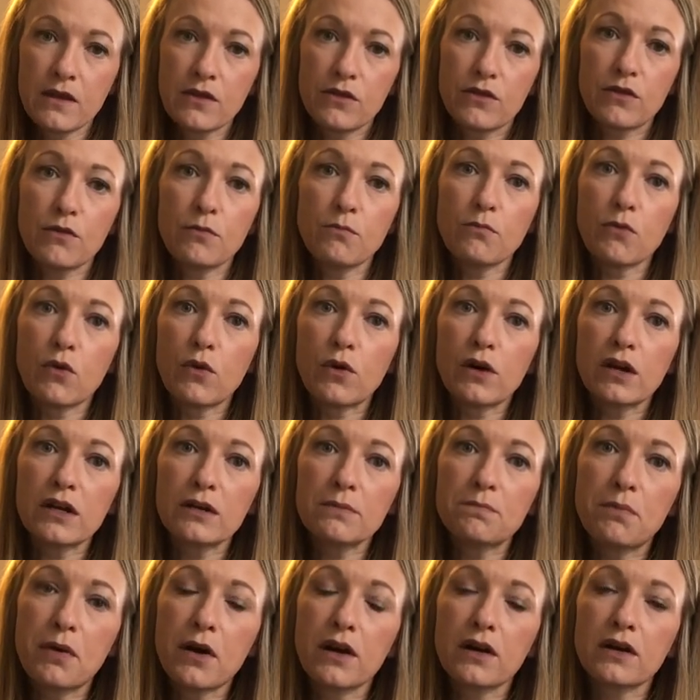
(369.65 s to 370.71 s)
The
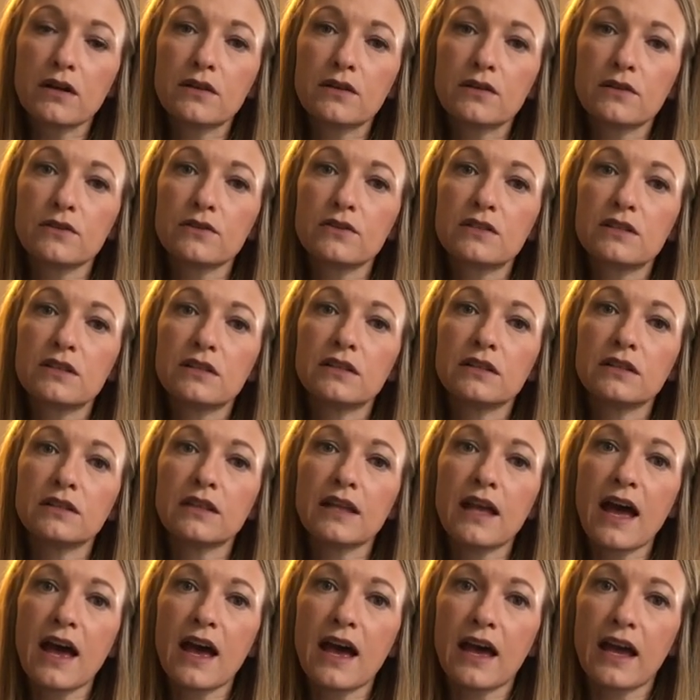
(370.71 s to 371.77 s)
more particles
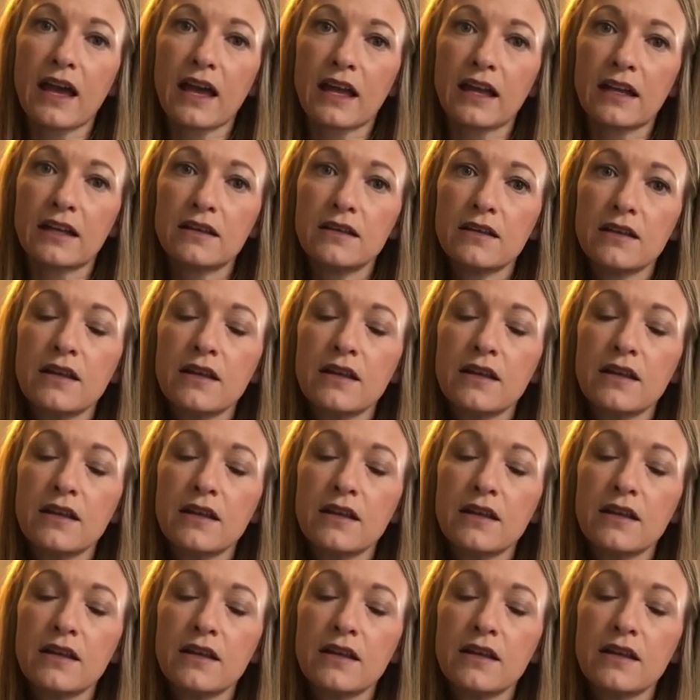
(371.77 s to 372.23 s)
collide,